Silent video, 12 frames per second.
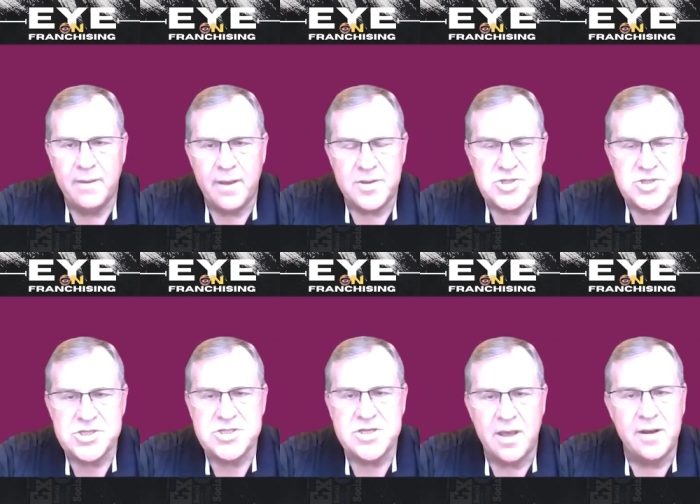Uh,
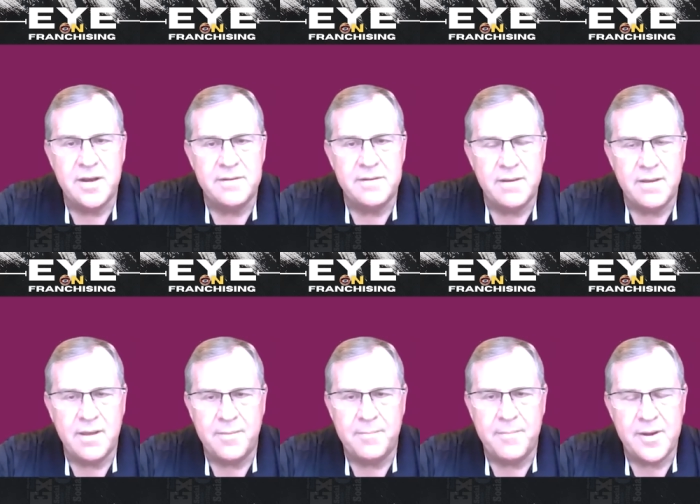she's done
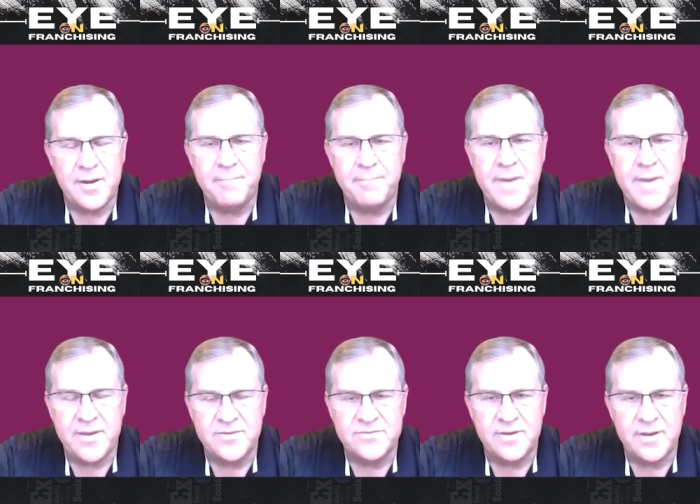um, an
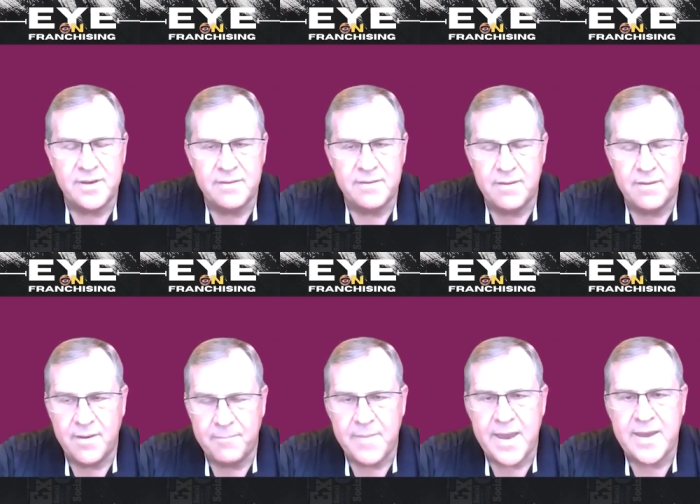amazing,
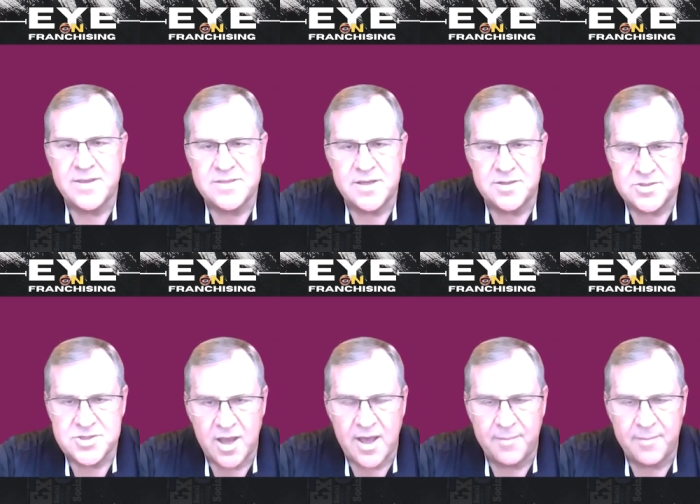amazing
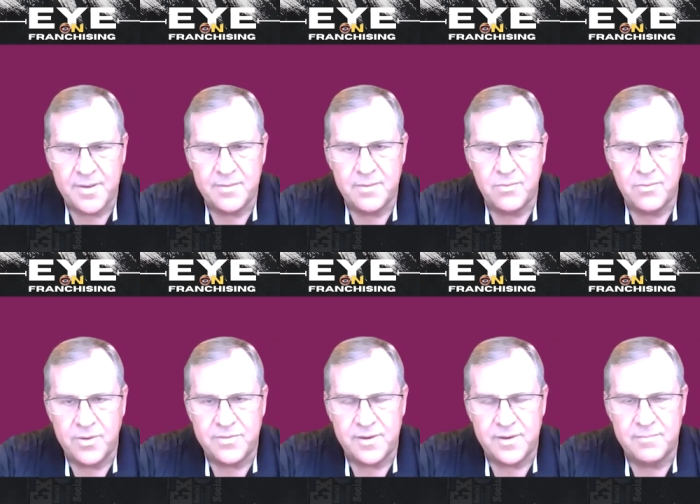job
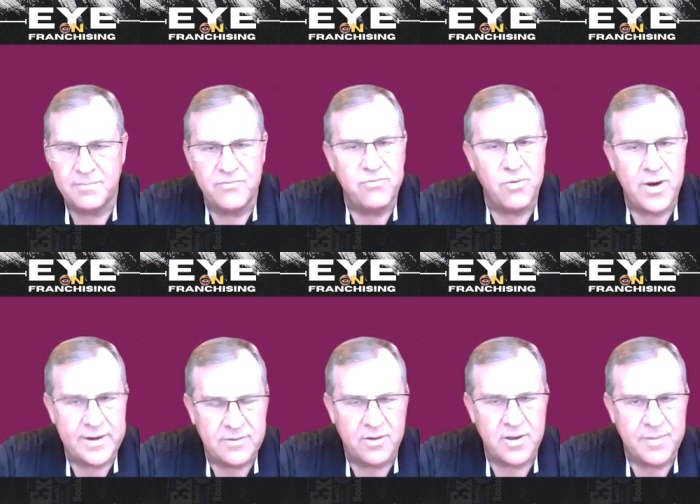with it. Before
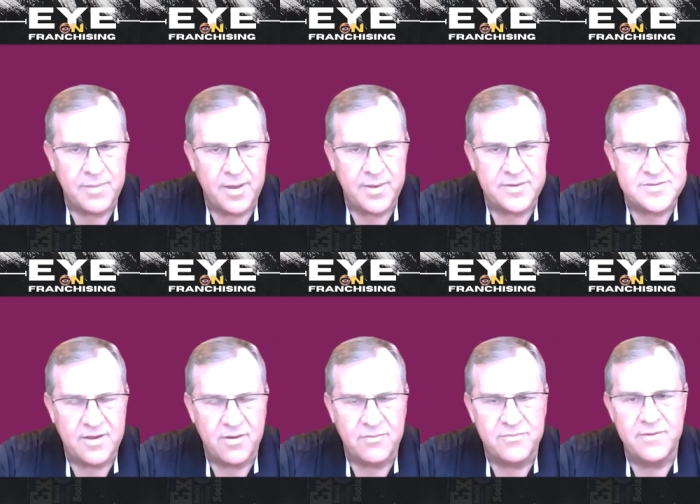I talk about
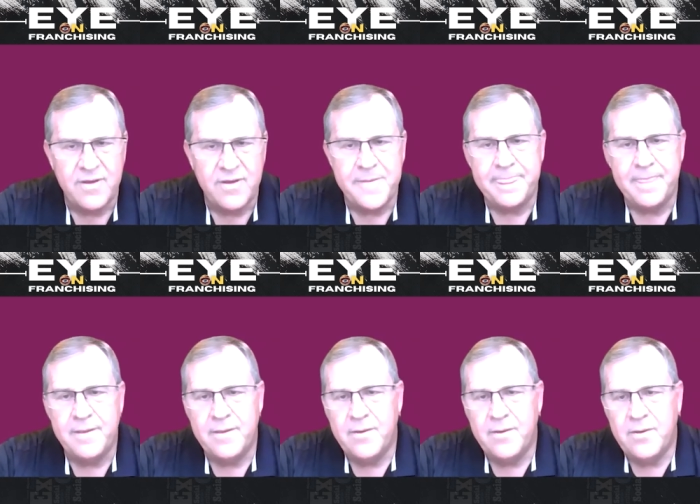myself,
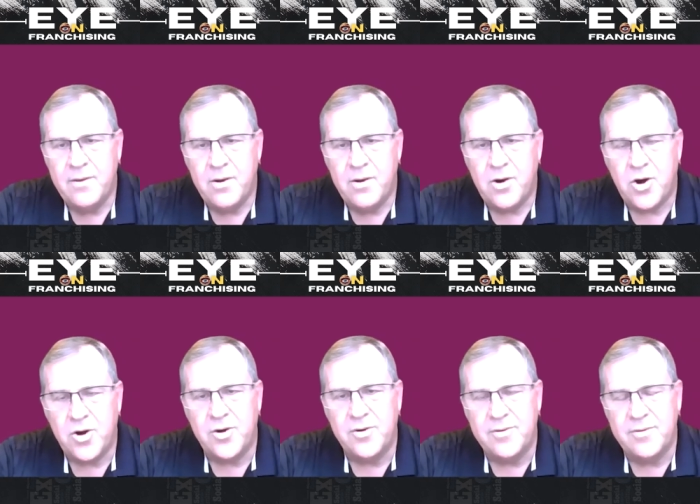
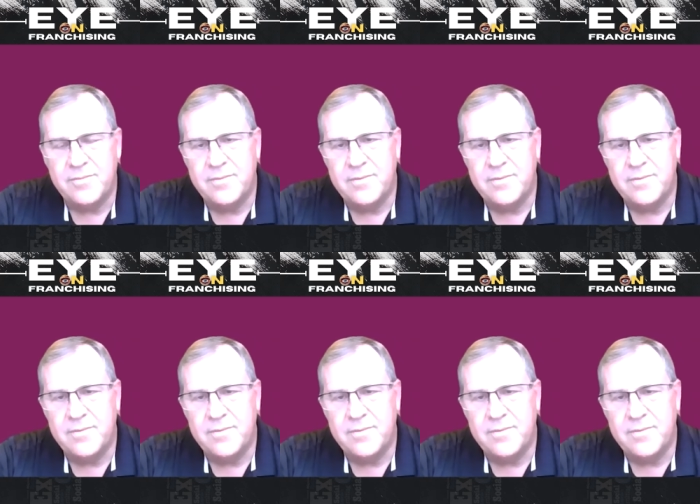her,